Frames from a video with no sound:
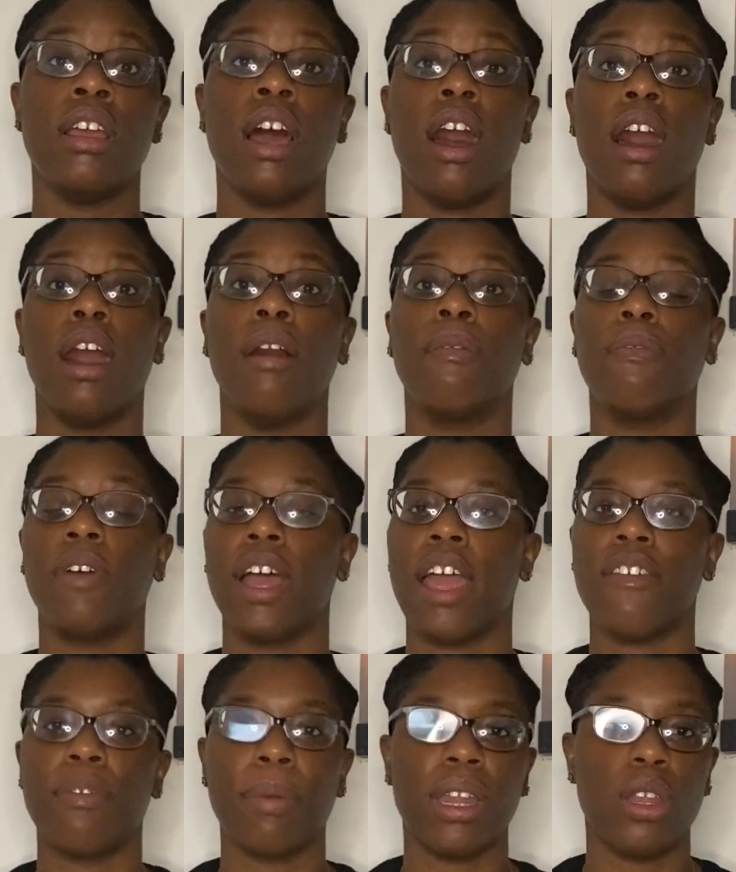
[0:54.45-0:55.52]
For
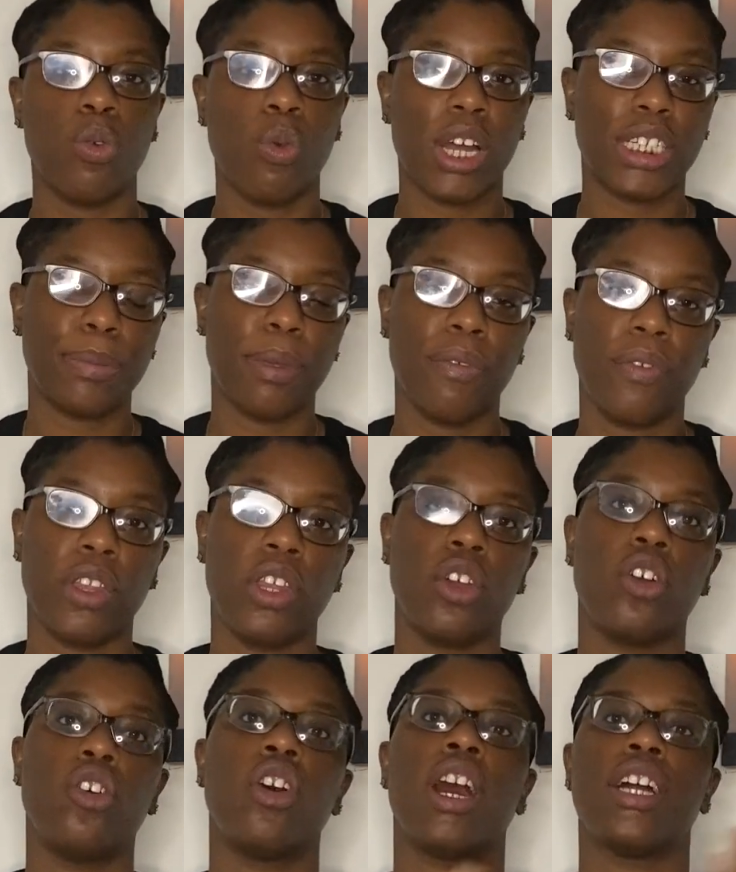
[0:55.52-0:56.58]
everybody who watched my
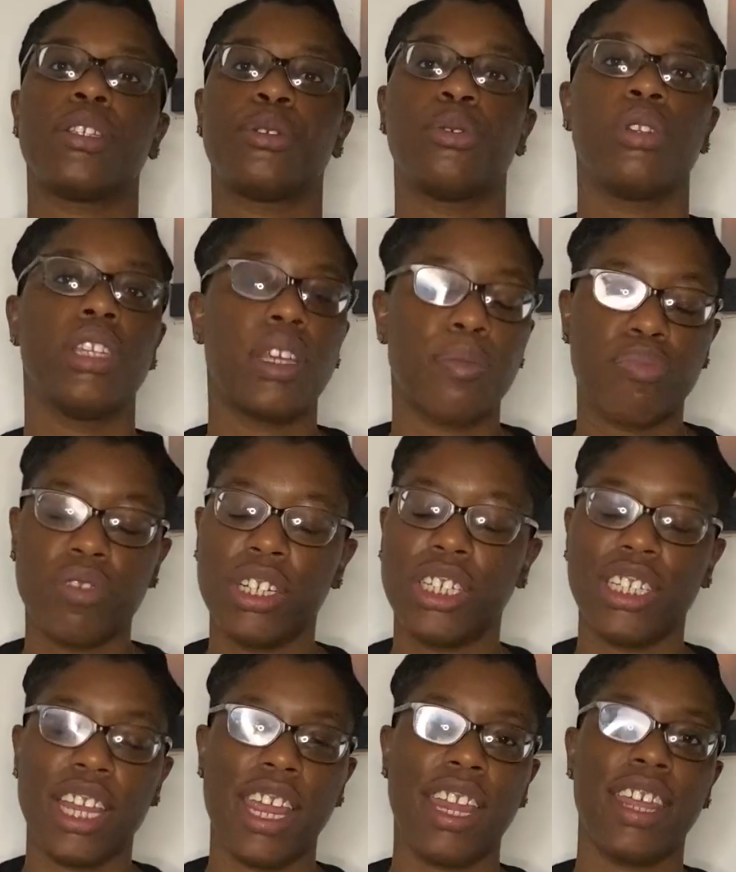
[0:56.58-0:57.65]
video, I truly
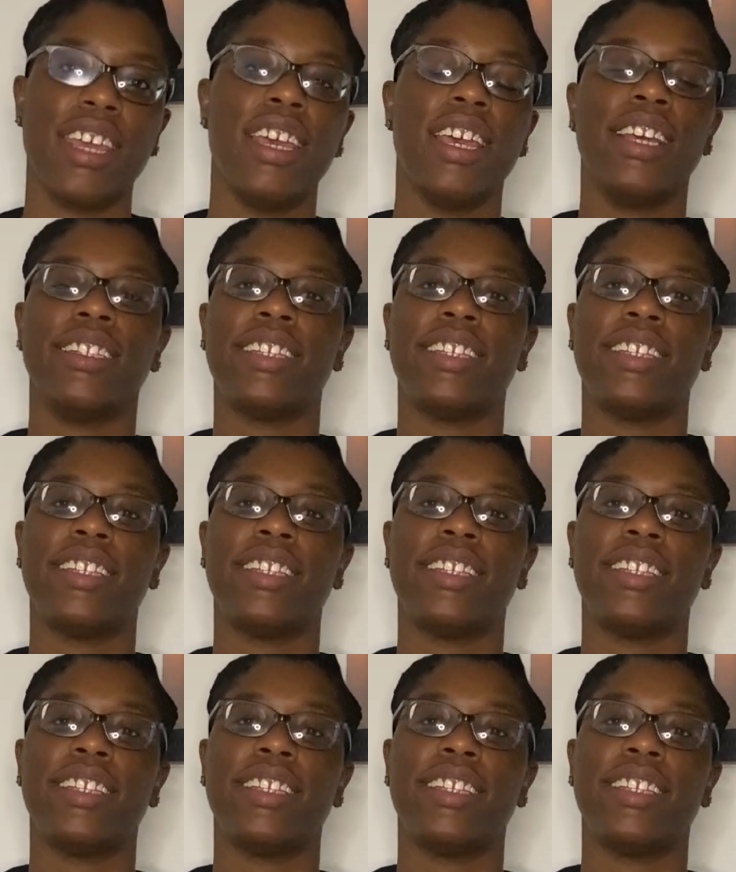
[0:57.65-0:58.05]
appreciate it.